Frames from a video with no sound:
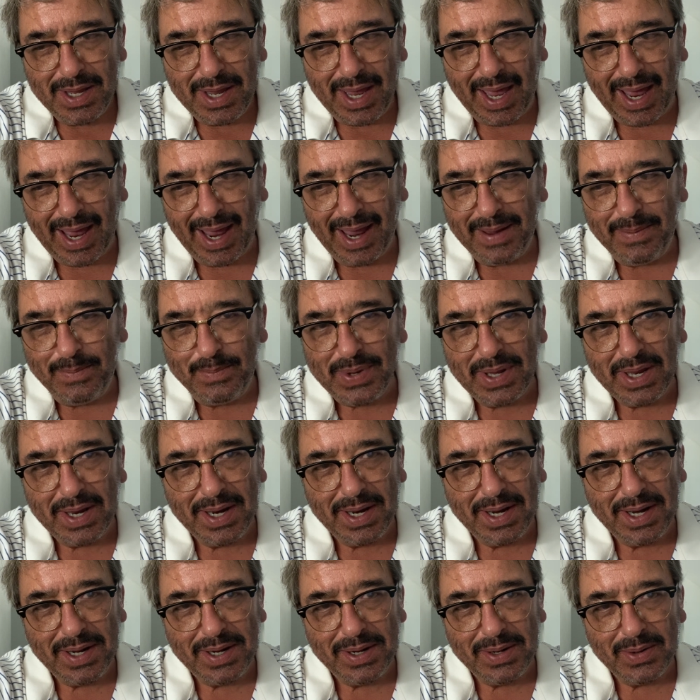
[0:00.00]
I've
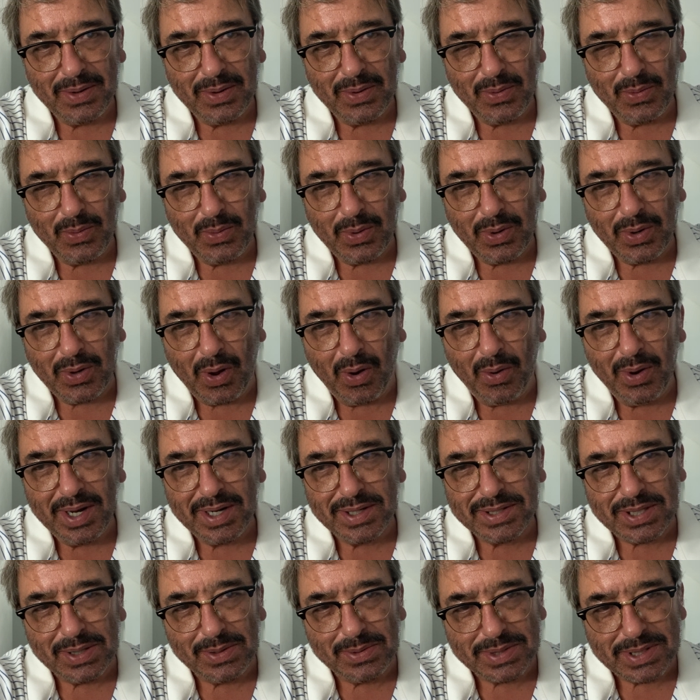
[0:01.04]
been going
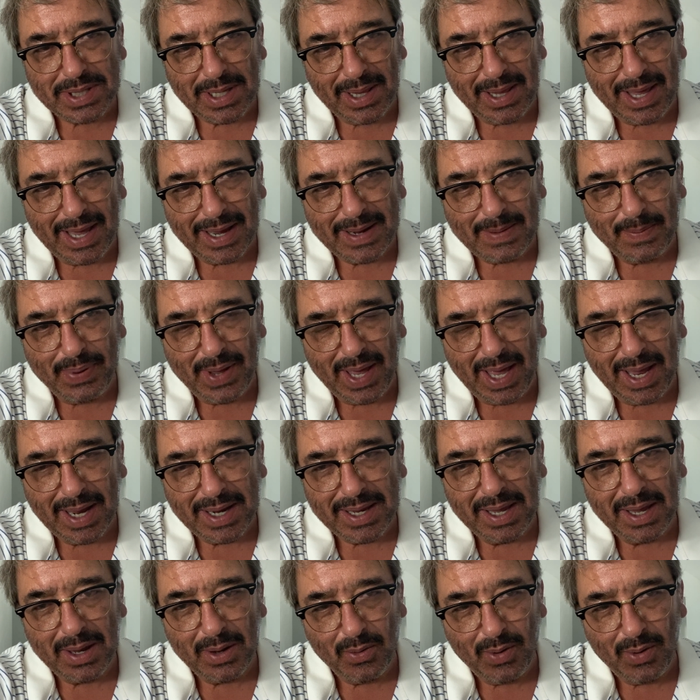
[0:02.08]
to Tlaquepaque,